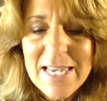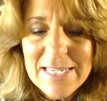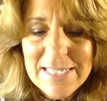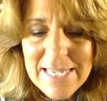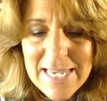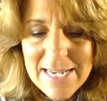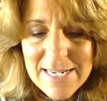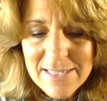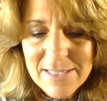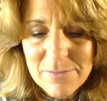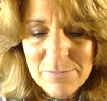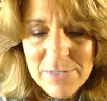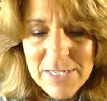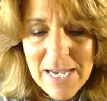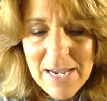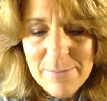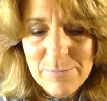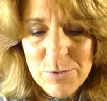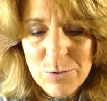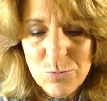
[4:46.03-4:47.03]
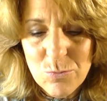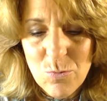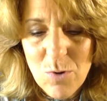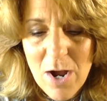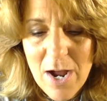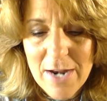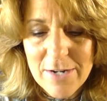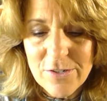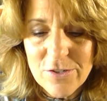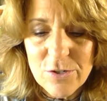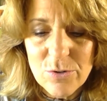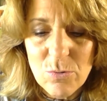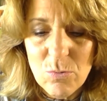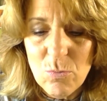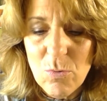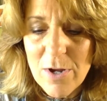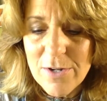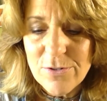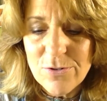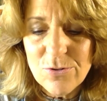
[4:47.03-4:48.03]
Take some time to watch
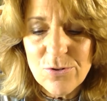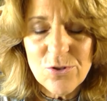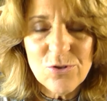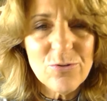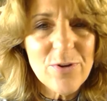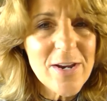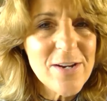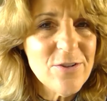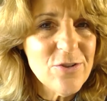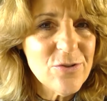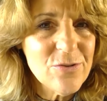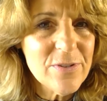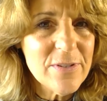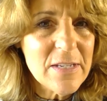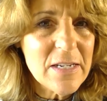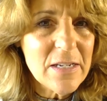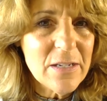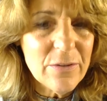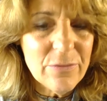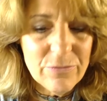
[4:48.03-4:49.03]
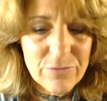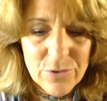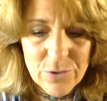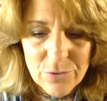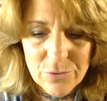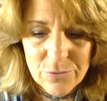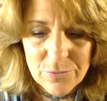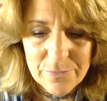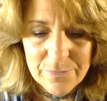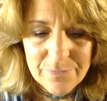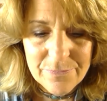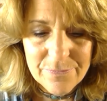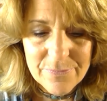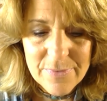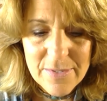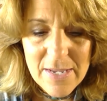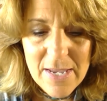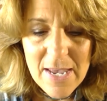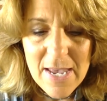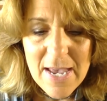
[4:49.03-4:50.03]
What Do Strangers Think of You?
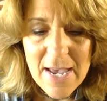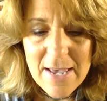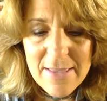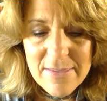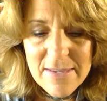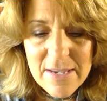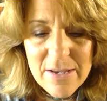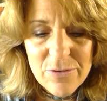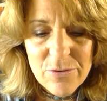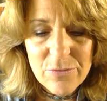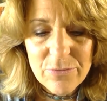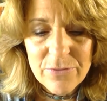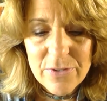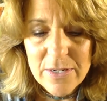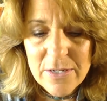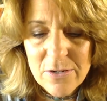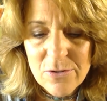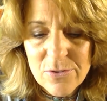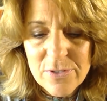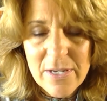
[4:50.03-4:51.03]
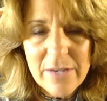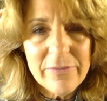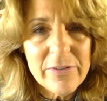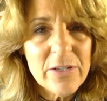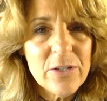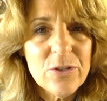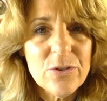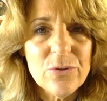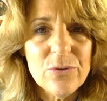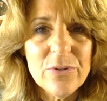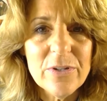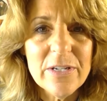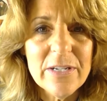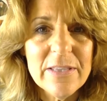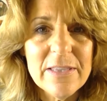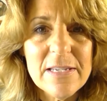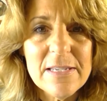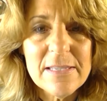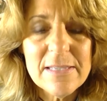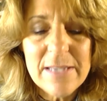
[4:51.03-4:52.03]
And the other videos I've included
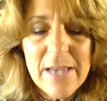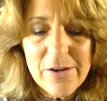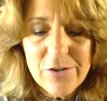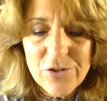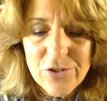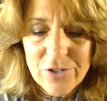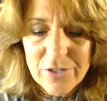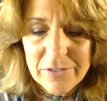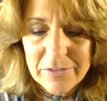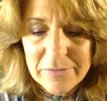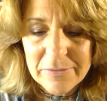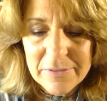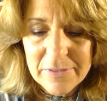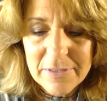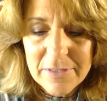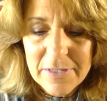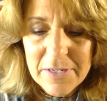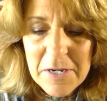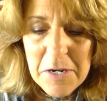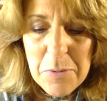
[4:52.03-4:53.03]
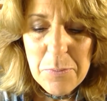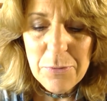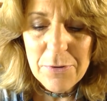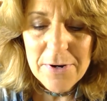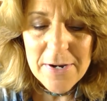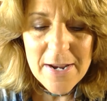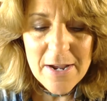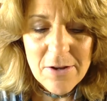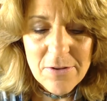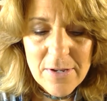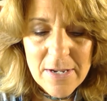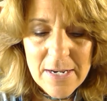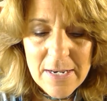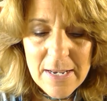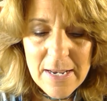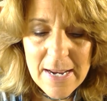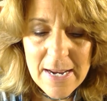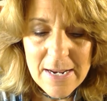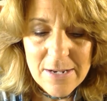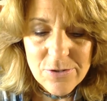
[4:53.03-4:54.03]
in this session. Print out and
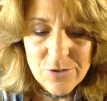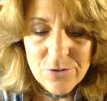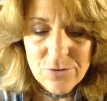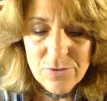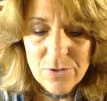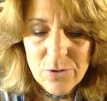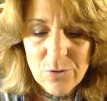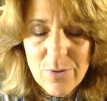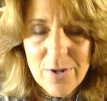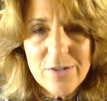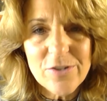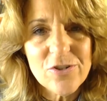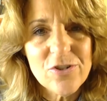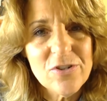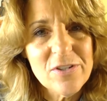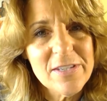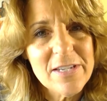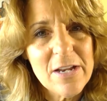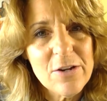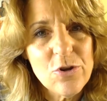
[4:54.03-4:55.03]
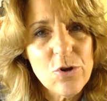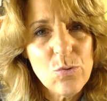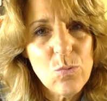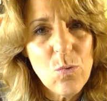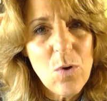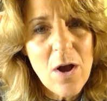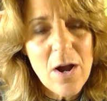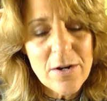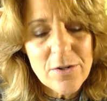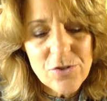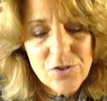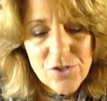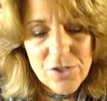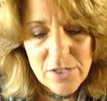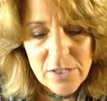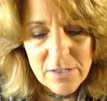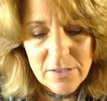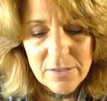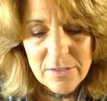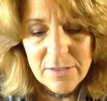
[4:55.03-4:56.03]
answer the questions on your walk
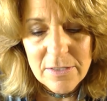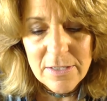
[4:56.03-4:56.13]
sheet.